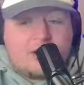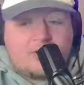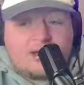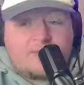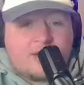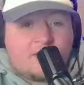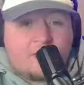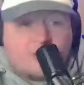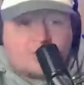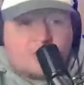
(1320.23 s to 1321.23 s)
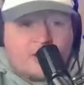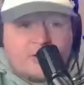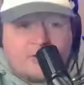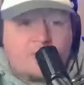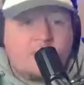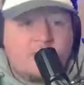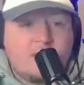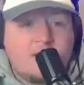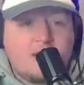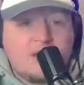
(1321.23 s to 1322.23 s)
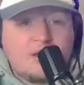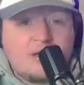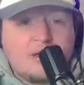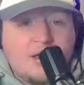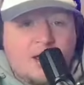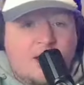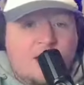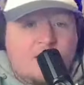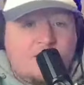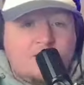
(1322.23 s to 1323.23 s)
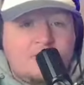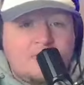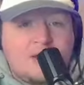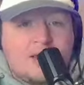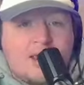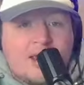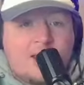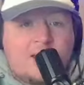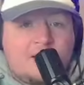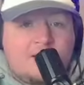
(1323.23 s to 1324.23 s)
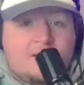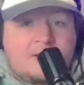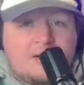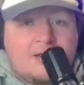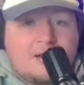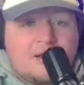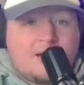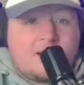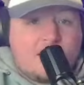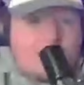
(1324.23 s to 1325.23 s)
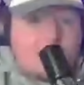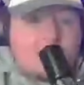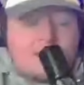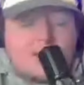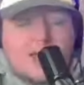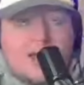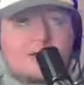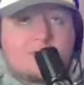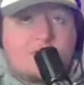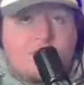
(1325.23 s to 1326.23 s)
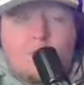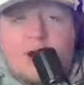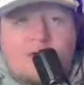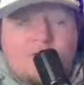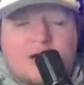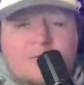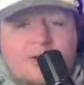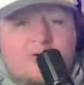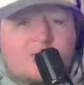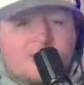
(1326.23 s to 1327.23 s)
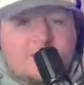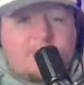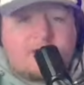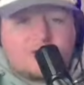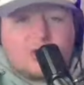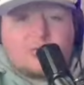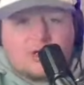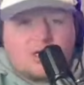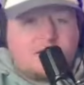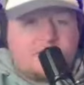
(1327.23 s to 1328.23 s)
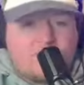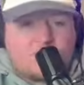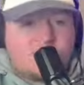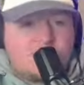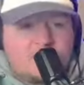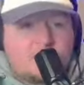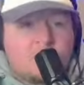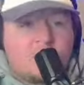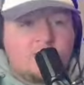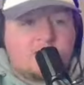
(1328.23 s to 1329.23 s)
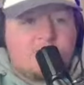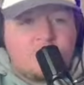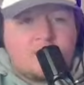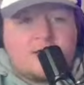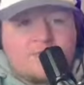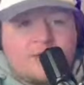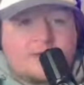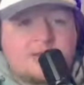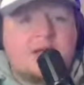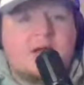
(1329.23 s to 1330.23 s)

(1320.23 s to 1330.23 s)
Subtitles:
defender as well. And I don't know why they're not better on defense. West Virginia's 4th in the Big 12 in scoring defense,